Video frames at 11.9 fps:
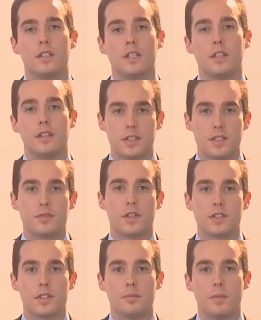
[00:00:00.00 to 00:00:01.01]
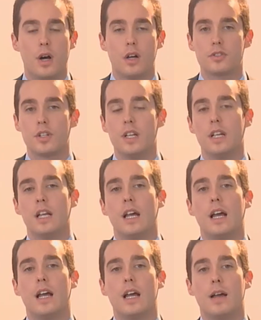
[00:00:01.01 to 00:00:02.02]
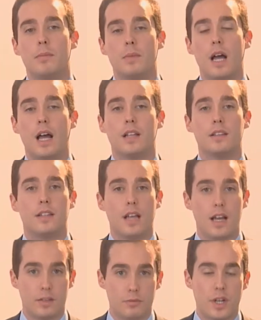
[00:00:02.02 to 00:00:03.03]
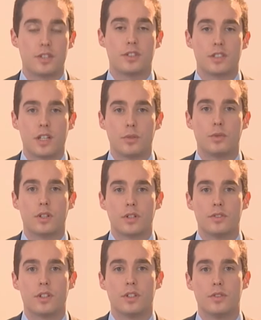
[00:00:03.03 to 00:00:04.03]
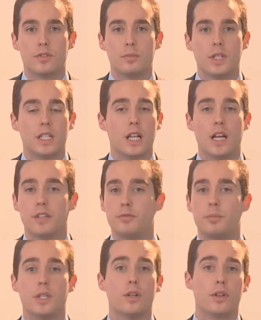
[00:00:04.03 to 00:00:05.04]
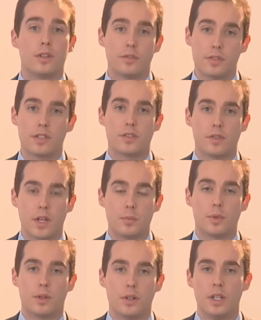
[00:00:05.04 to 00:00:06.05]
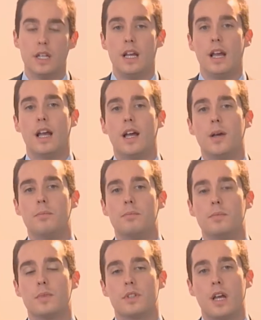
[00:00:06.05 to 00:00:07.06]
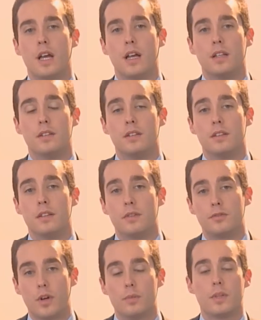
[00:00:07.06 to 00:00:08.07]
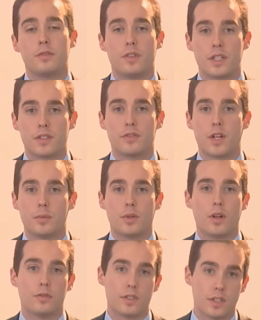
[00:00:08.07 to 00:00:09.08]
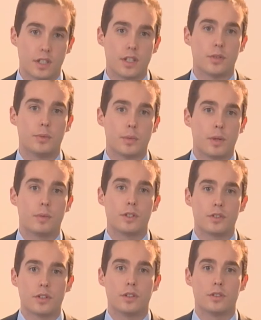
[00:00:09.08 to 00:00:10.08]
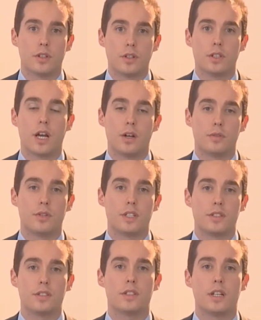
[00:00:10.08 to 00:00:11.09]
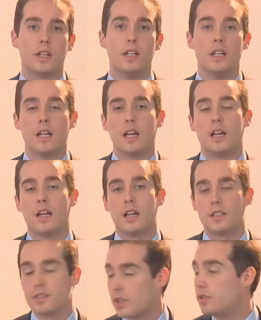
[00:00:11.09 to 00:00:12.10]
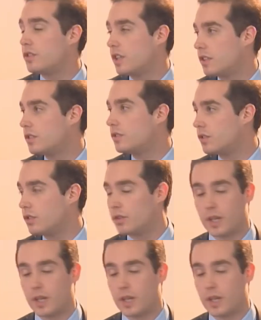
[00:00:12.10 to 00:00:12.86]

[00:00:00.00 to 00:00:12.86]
the 31st of March, and that register will continue to be live beyond the 1st of April. And from the 1st of April, obviously, they will be published on our register and associated to the